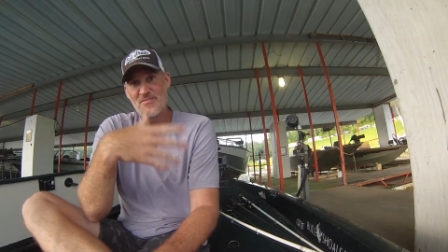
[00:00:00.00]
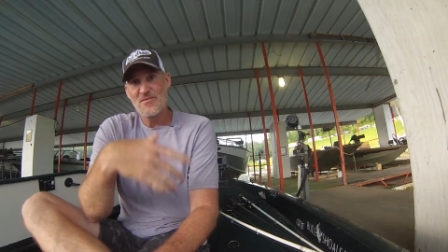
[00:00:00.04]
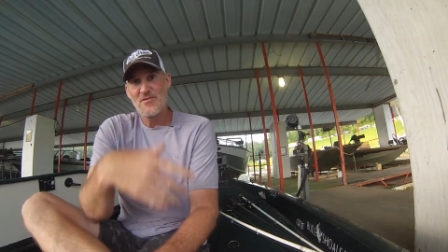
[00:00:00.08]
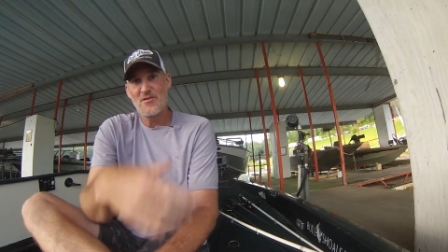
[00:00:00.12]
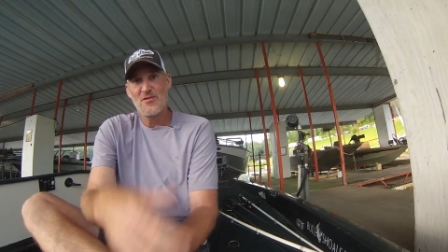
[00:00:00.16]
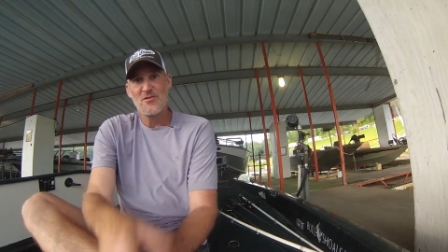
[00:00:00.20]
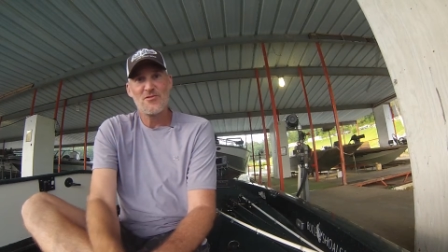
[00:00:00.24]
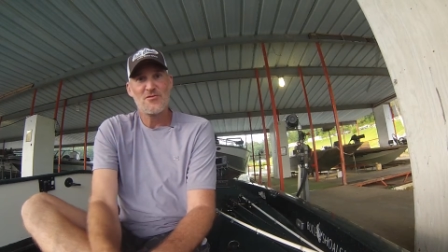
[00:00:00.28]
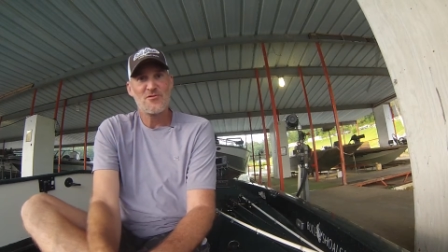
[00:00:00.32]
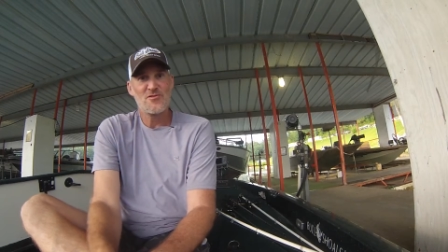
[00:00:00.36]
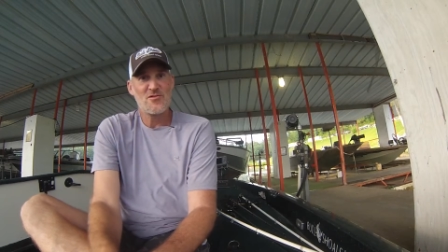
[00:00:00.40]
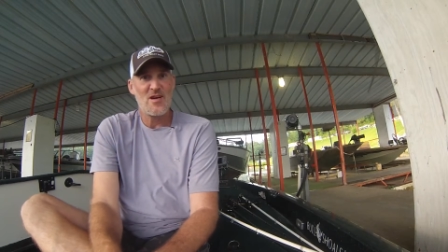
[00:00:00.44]

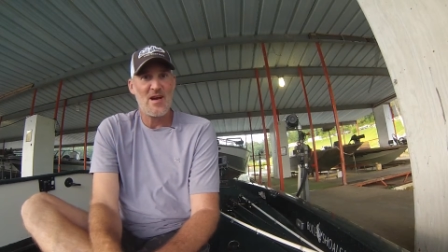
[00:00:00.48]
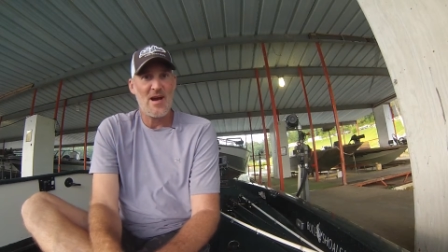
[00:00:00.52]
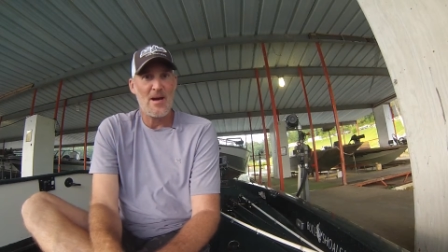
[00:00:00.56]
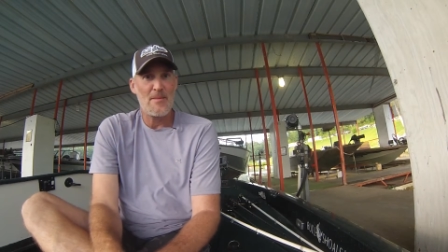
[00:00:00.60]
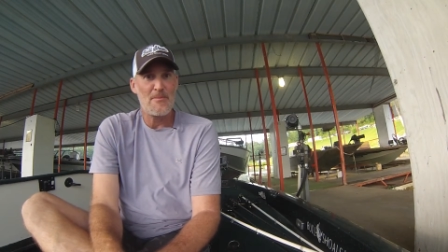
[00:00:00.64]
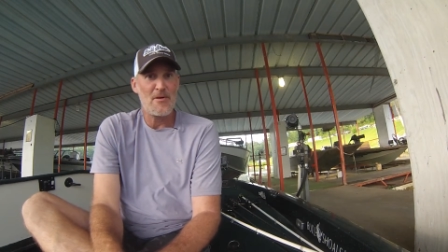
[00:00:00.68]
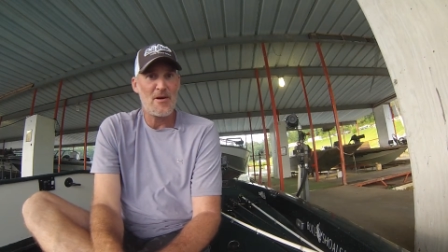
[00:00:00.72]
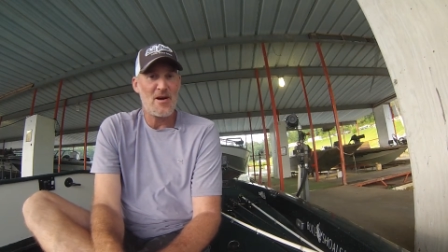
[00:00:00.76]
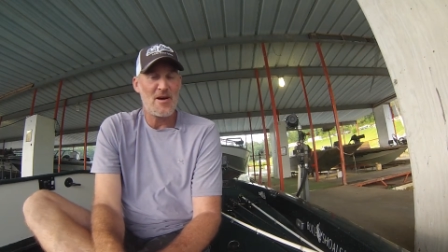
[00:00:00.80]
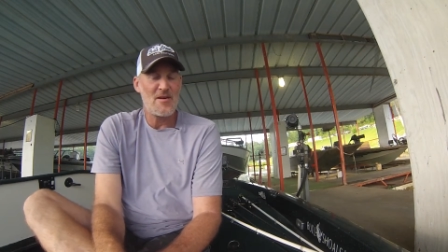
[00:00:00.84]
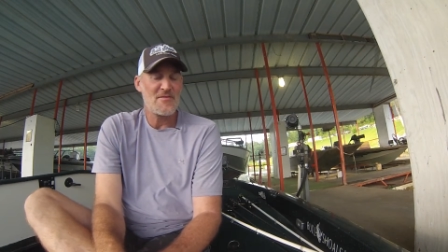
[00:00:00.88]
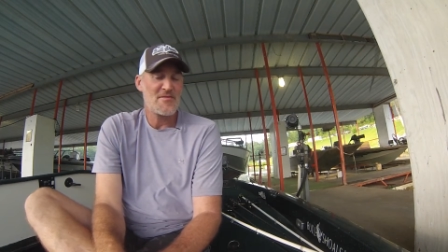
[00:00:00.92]
those
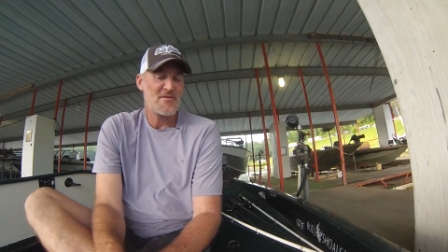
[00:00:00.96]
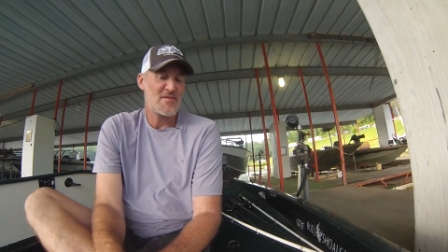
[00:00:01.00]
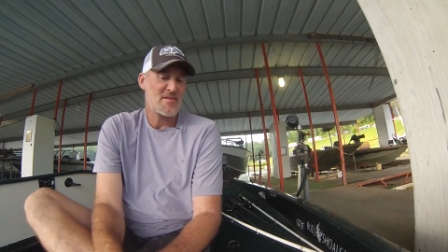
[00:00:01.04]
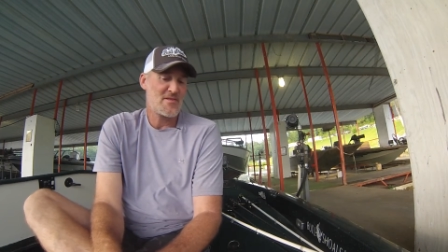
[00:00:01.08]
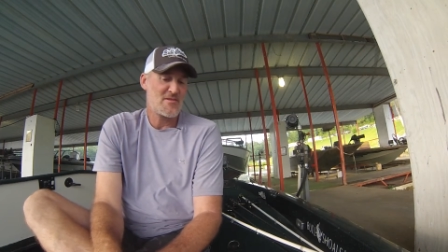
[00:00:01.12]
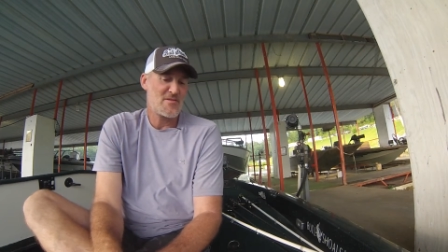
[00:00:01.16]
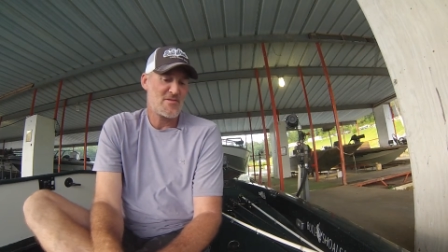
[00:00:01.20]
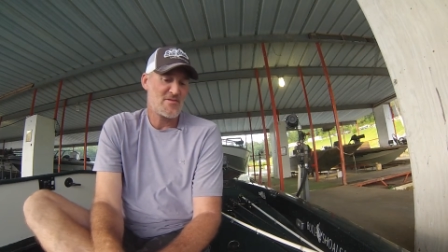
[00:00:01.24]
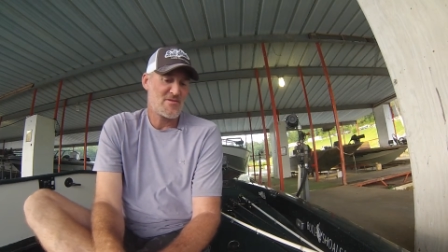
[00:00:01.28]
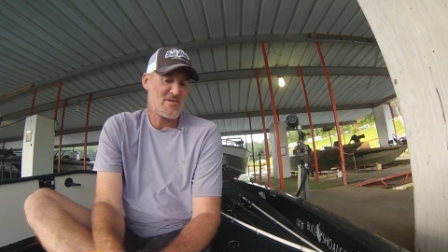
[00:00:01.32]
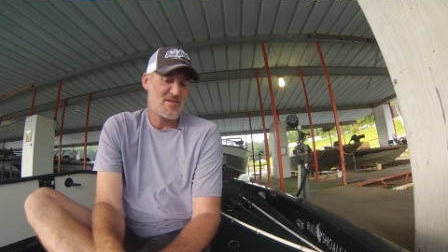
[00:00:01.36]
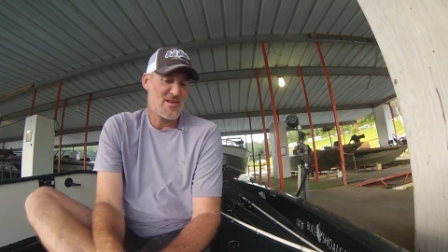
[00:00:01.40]
drop offs
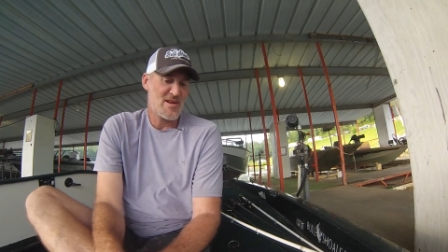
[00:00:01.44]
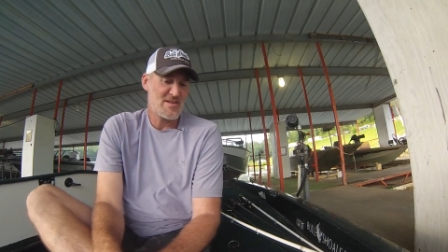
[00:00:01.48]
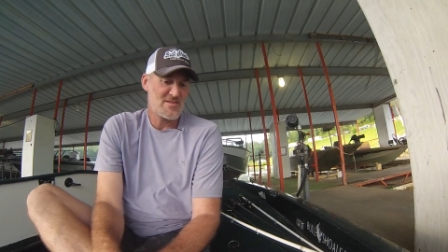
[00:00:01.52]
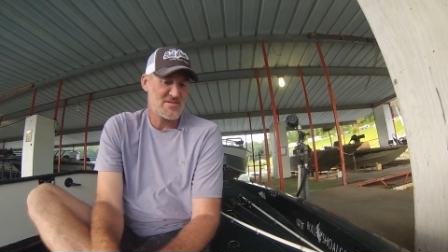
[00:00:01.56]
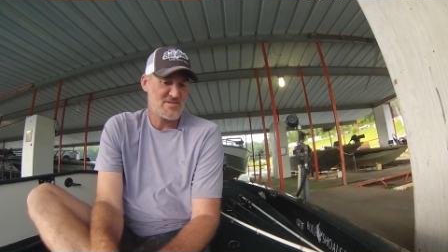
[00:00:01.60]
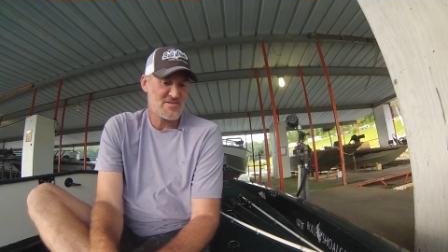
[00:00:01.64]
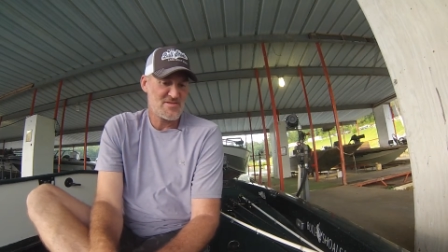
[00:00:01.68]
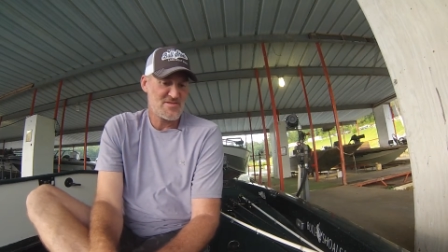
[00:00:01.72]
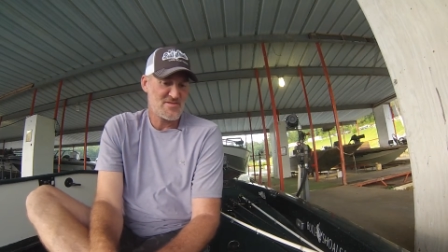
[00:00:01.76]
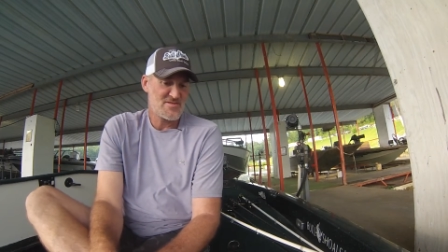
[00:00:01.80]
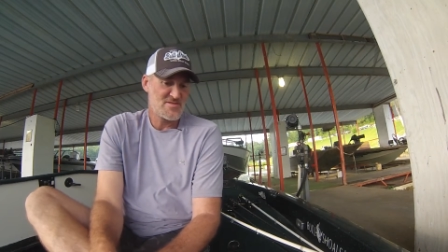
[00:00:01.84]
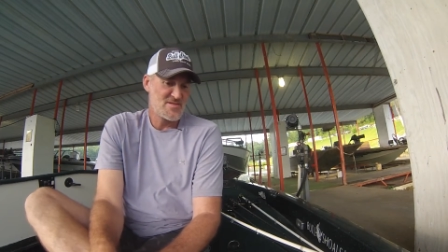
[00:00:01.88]
and those
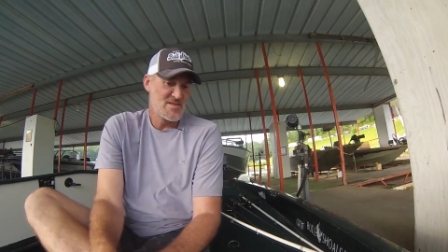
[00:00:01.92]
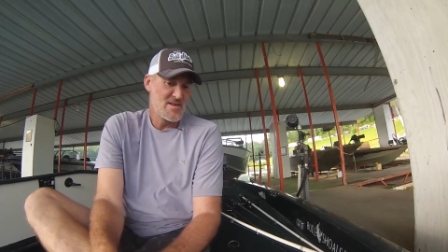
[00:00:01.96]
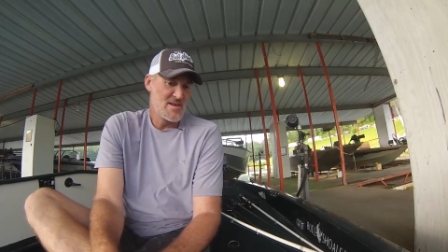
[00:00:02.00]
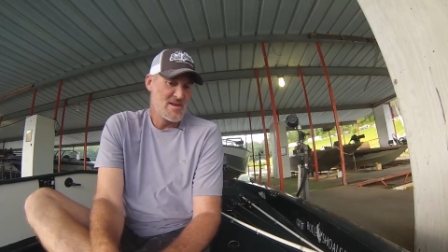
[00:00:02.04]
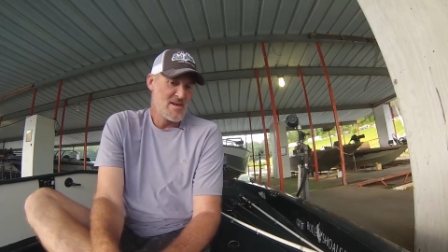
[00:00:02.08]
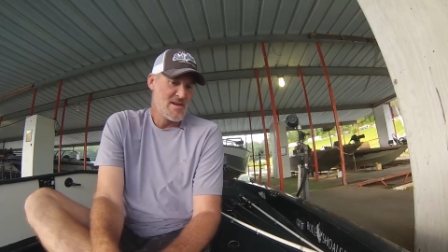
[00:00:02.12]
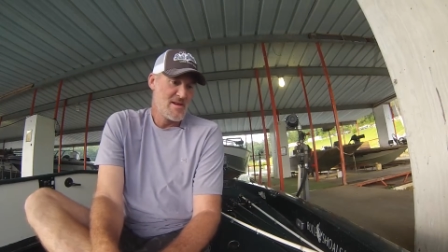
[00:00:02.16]
ledges.